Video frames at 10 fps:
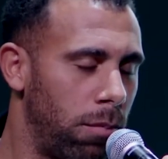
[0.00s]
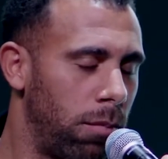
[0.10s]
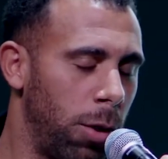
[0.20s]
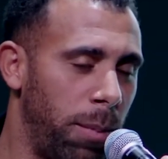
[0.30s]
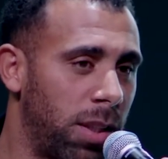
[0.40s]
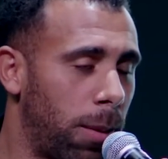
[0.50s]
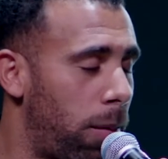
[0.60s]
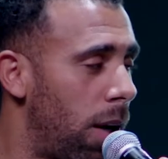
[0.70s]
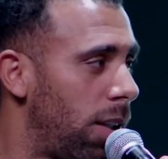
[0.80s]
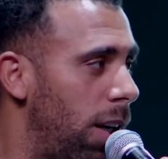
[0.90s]
You'd be
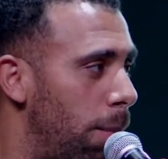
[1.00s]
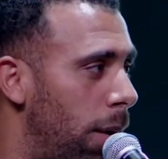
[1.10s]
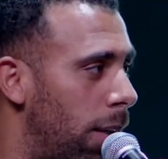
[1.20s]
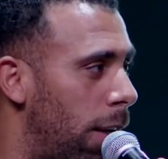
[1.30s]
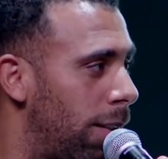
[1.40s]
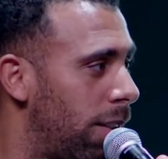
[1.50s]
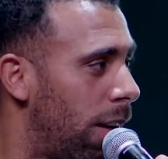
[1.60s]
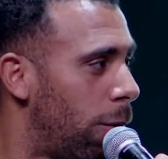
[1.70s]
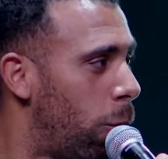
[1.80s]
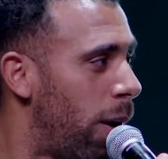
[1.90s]
surprised to hear my dad
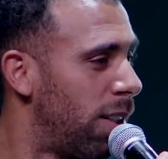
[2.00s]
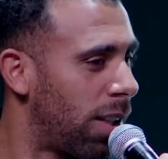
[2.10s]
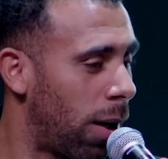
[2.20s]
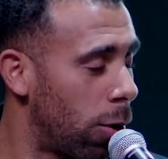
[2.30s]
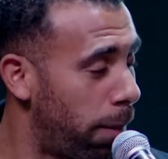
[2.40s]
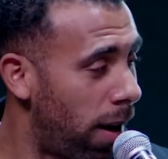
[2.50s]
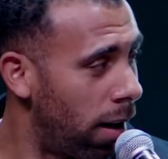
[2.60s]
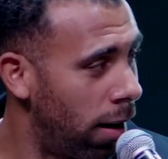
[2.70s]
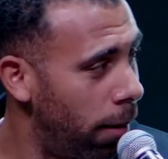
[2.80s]
always said I was better than